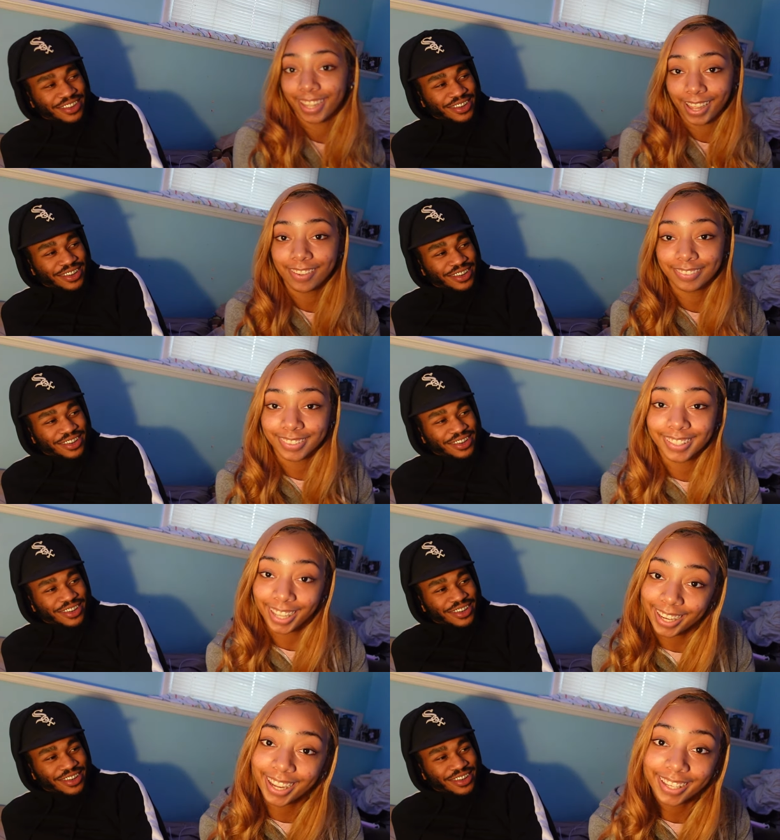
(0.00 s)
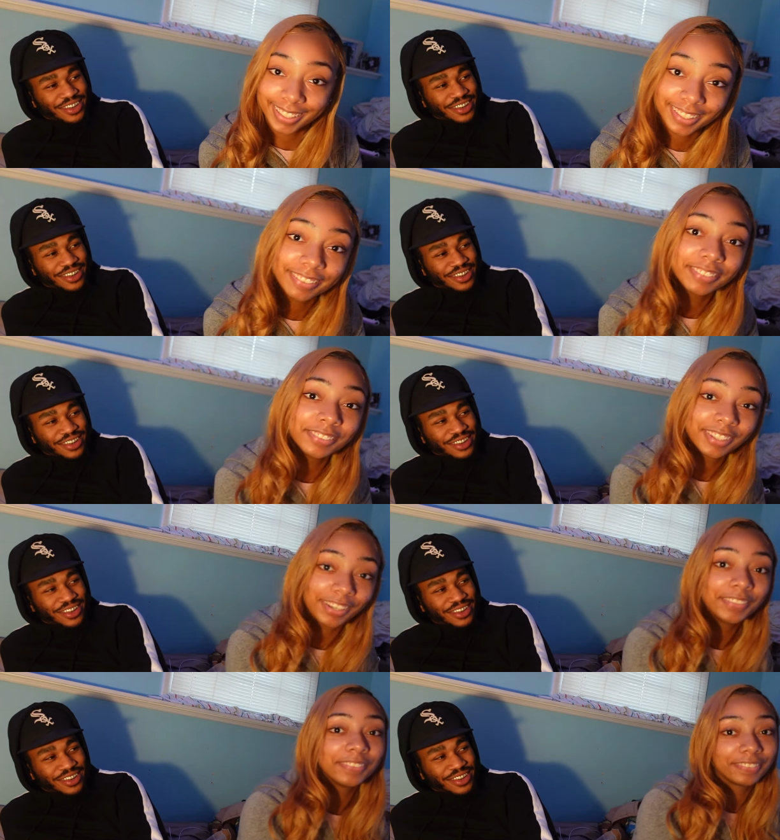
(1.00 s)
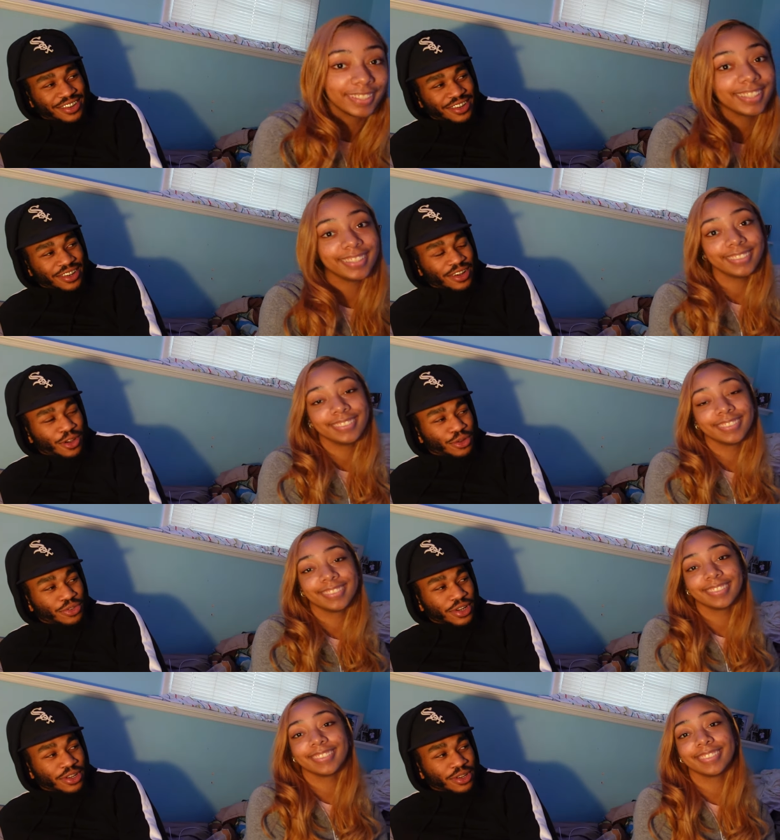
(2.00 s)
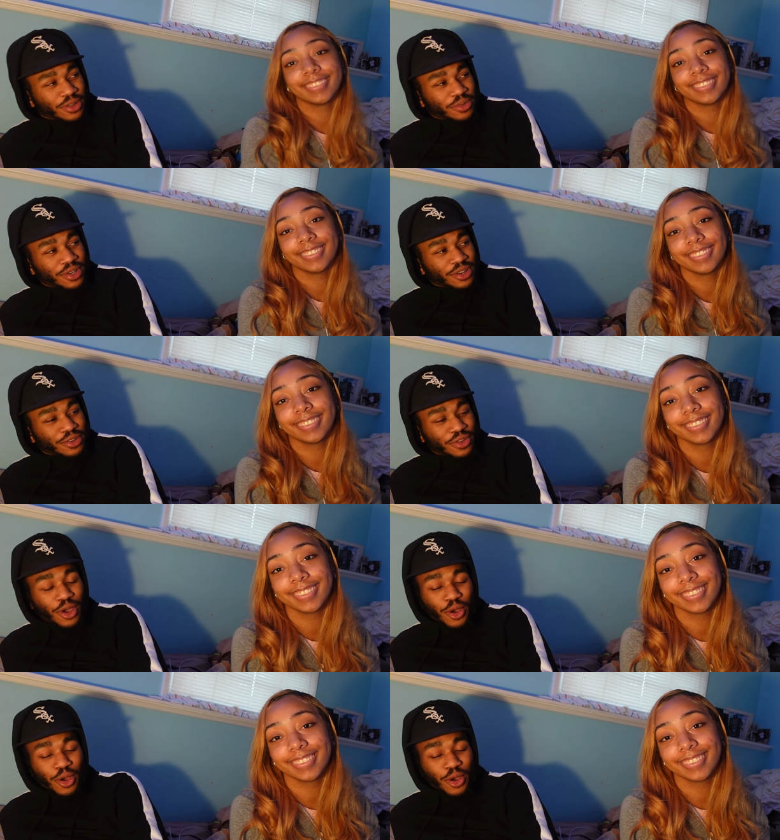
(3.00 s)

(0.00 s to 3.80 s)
Speaker 1: I feel like I give you cold feet.
Speaker 2: Oh, you feel like you give me cold feet?